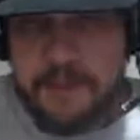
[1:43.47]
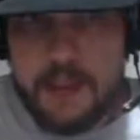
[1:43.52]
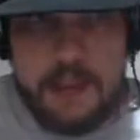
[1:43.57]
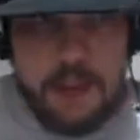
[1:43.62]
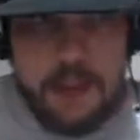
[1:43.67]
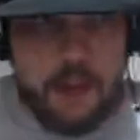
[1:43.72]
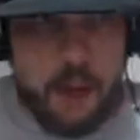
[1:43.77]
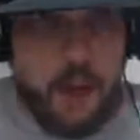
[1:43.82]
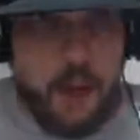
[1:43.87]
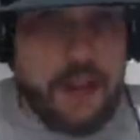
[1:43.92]

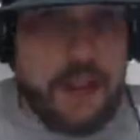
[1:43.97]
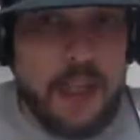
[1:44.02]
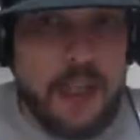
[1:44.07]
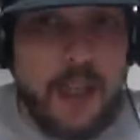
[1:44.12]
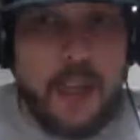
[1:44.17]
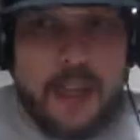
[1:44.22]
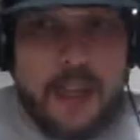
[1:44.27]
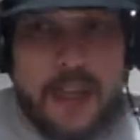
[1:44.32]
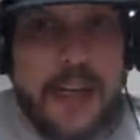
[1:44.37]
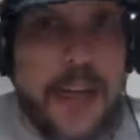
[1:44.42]
Joey
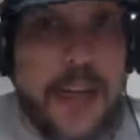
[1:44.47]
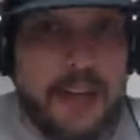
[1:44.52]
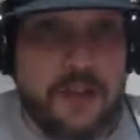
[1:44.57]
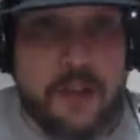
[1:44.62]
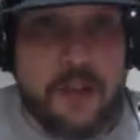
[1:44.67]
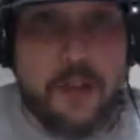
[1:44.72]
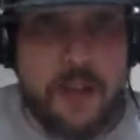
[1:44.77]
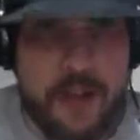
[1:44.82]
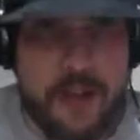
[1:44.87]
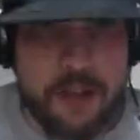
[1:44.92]
Janela can
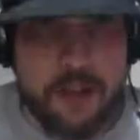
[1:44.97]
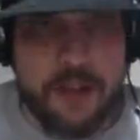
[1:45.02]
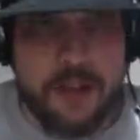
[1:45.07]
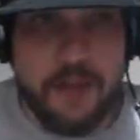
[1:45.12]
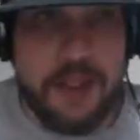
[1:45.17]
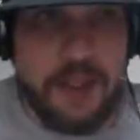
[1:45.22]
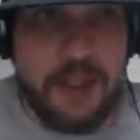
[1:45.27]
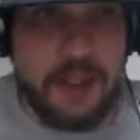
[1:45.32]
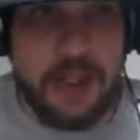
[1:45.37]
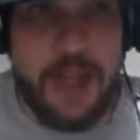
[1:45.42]
actually wrestle.
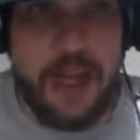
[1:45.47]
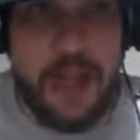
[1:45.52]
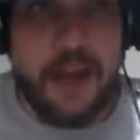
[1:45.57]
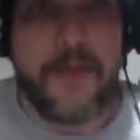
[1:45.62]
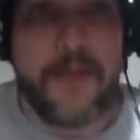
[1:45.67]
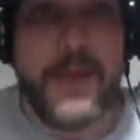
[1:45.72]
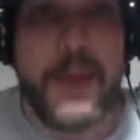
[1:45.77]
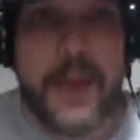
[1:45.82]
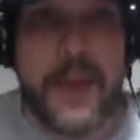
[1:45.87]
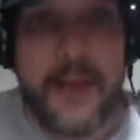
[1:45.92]
He can
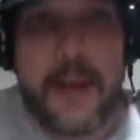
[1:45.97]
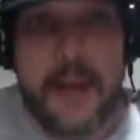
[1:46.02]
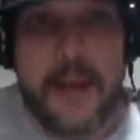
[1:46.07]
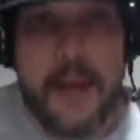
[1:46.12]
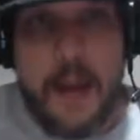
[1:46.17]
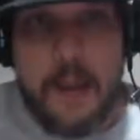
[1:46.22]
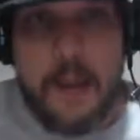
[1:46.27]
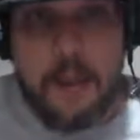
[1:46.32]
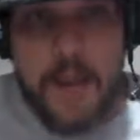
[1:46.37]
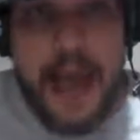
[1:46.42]
have a
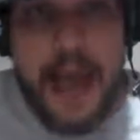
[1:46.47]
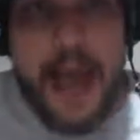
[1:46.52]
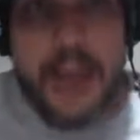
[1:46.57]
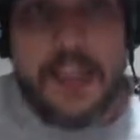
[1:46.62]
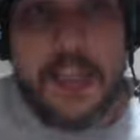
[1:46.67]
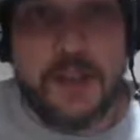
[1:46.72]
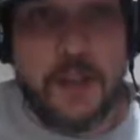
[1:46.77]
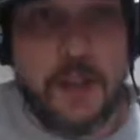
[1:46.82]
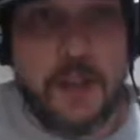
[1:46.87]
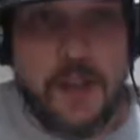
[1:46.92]

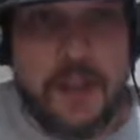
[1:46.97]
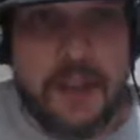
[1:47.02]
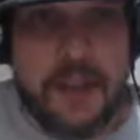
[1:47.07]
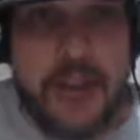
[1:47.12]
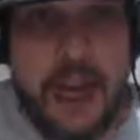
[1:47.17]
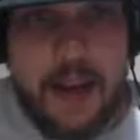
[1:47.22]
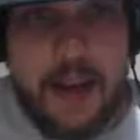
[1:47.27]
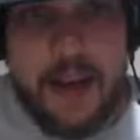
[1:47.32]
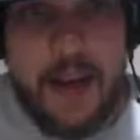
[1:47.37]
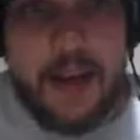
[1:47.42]
match
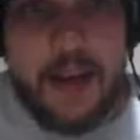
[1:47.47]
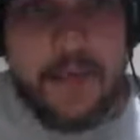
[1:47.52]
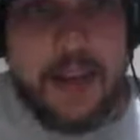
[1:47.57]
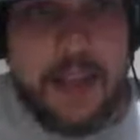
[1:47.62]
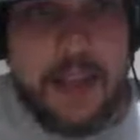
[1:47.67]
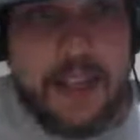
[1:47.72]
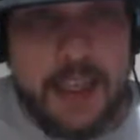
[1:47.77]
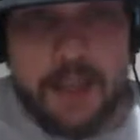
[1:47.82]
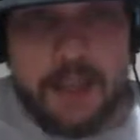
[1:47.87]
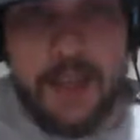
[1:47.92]
without
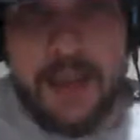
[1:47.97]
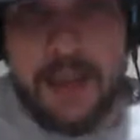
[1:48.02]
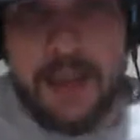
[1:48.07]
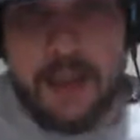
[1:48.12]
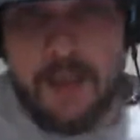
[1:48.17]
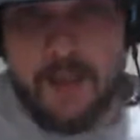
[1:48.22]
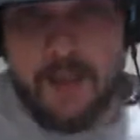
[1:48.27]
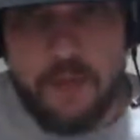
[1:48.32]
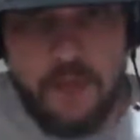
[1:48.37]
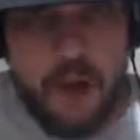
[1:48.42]
having gimmicks
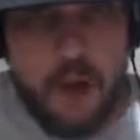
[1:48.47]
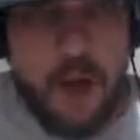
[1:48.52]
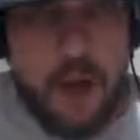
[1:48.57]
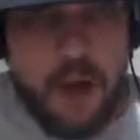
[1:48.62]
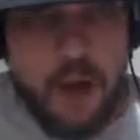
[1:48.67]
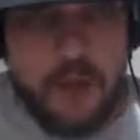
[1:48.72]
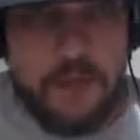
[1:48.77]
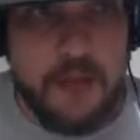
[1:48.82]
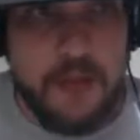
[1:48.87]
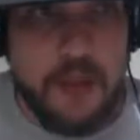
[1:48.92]

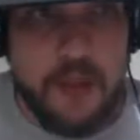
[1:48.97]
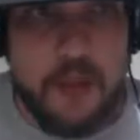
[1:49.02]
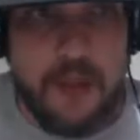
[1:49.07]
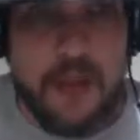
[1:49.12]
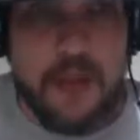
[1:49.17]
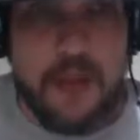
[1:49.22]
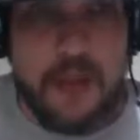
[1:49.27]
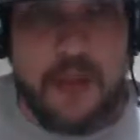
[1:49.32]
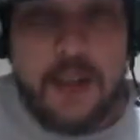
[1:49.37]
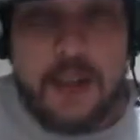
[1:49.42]
involved.
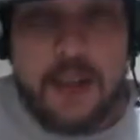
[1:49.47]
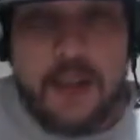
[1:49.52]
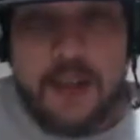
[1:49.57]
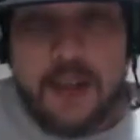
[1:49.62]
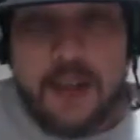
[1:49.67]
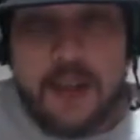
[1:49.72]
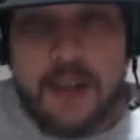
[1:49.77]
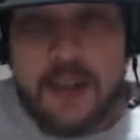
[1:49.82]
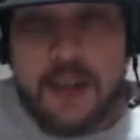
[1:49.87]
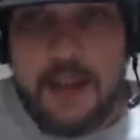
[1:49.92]

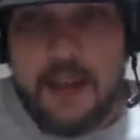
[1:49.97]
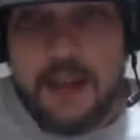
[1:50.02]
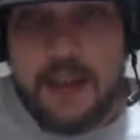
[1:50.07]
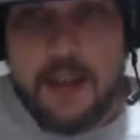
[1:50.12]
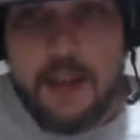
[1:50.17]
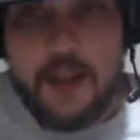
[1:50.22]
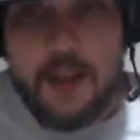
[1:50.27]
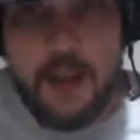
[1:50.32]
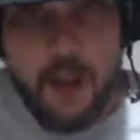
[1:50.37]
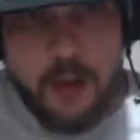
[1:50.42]

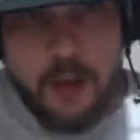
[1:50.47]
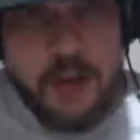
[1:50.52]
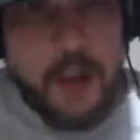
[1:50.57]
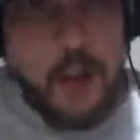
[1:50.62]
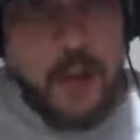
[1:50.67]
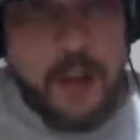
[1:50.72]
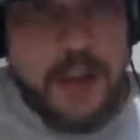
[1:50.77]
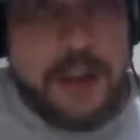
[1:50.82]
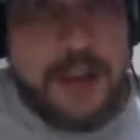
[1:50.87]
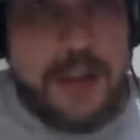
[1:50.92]
Don't
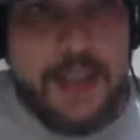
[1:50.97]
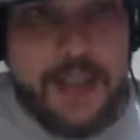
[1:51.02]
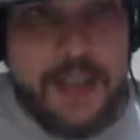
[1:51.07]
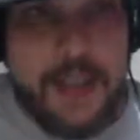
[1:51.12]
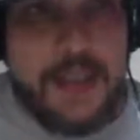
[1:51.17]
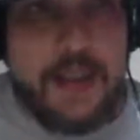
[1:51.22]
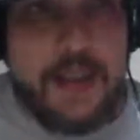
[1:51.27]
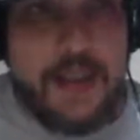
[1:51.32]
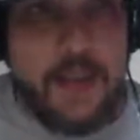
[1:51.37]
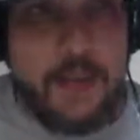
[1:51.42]
you want to
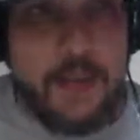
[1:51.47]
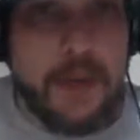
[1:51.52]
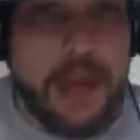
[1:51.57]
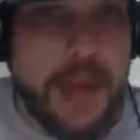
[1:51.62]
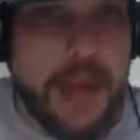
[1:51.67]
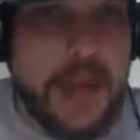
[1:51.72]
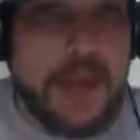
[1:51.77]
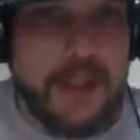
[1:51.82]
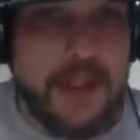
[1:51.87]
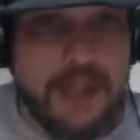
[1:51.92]
see some
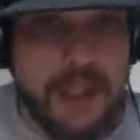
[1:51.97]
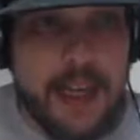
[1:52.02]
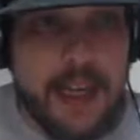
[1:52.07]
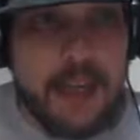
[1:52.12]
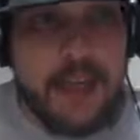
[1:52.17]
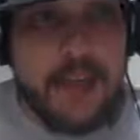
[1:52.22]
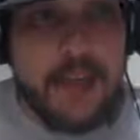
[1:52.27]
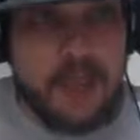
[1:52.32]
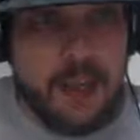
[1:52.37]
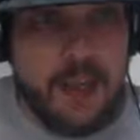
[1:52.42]
guys
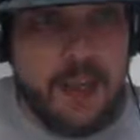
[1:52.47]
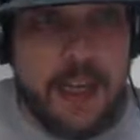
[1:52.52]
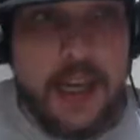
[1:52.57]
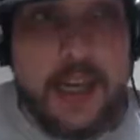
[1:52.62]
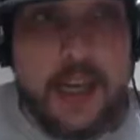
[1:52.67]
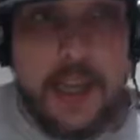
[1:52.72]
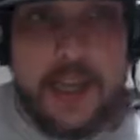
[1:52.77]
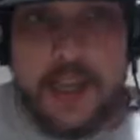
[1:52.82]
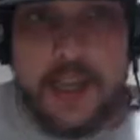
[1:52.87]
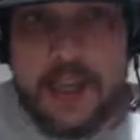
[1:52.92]
like in
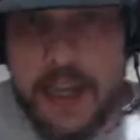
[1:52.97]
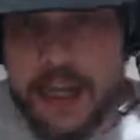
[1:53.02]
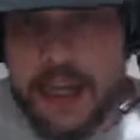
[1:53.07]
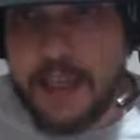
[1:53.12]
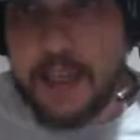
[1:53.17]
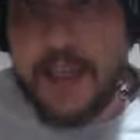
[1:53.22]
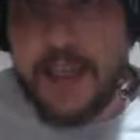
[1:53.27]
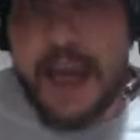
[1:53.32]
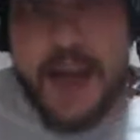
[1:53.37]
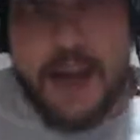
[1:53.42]
Janela,
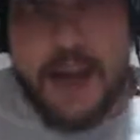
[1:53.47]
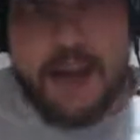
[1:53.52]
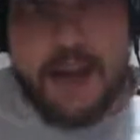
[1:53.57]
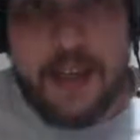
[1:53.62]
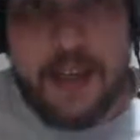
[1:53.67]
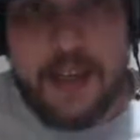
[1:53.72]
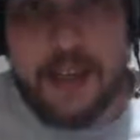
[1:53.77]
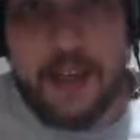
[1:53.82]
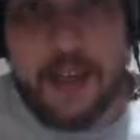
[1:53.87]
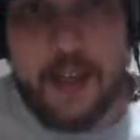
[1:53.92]
like a
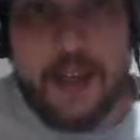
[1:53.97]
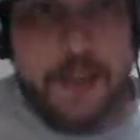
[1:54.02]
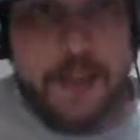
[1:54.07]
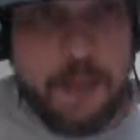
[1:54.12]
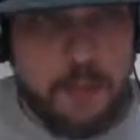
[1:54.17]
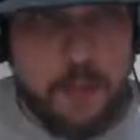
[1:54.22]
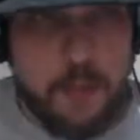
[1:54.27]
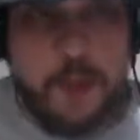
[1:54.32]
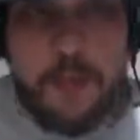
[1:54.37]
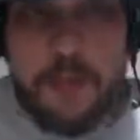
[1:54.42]
Havoc,
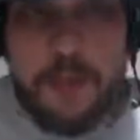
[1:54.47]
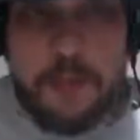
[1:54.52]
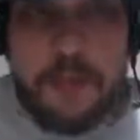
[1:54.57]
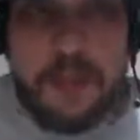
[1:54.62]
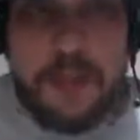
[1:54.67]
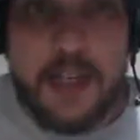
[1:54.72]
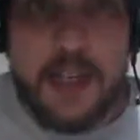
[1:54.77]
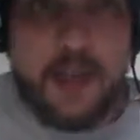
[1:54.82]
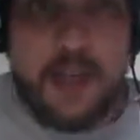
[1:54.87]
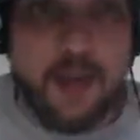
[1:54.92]
can prove
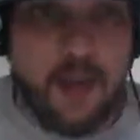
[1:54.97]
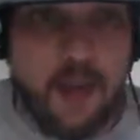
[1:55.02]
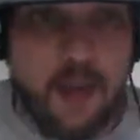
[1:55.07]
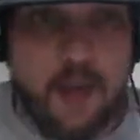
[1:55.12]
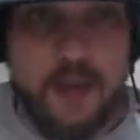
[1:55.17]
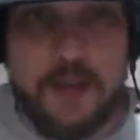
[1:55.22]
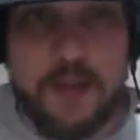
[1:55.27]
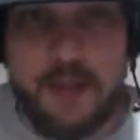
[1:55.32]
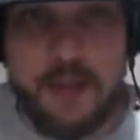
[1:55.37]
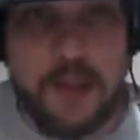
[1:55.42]
themselves,
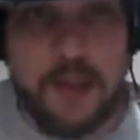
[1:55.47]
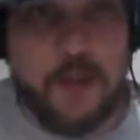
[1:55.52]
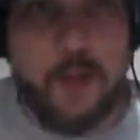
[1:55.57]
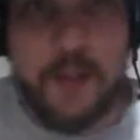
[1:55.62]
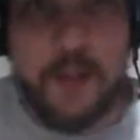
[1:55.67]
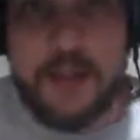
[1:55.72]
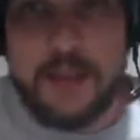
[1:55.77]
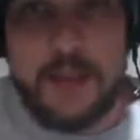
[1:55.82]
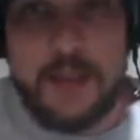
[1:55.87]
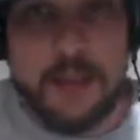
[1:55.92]
or you just
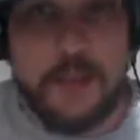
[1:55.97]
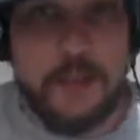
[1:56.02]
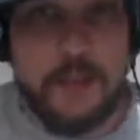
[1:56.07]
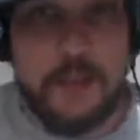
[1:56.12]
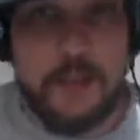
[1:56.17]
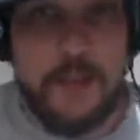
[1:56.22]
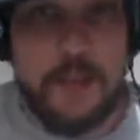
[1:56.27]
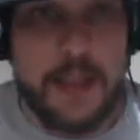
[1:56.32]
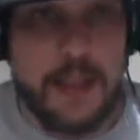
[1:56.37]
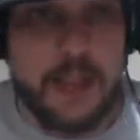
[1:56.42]
want to see
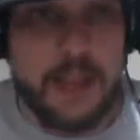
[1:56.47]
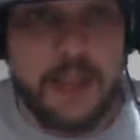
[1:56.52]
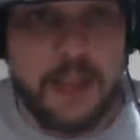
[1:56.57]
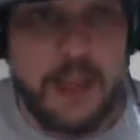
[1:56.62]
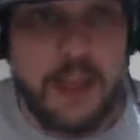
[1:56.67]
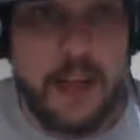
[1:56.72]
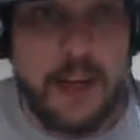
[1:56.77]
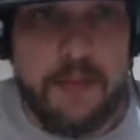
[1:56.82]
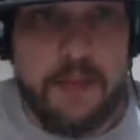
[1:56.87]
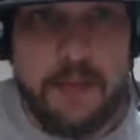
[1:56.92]
them beat the
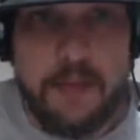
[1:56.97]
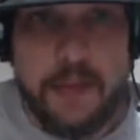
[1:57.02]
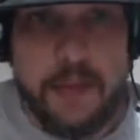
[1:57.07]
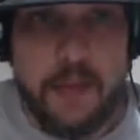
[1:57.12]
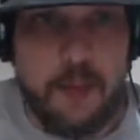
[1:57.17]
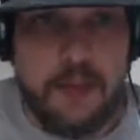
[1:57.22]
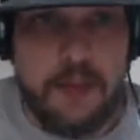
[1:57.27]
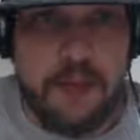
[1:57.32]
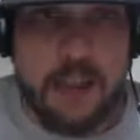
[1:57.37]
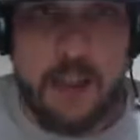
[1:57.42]
shit out of each
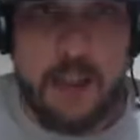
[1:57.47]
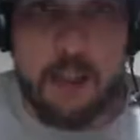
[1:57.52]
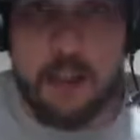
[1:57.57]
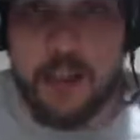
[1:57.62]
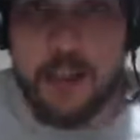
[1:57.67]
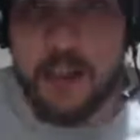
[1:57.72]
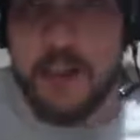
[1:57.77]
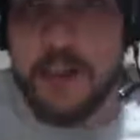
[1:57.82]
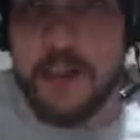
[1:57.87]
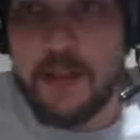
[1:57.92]
other with
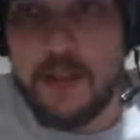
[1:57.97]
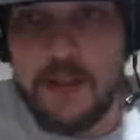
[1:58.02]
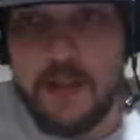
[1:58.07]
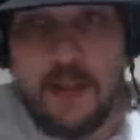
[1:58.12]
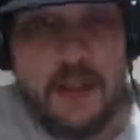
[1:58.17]
staple guns?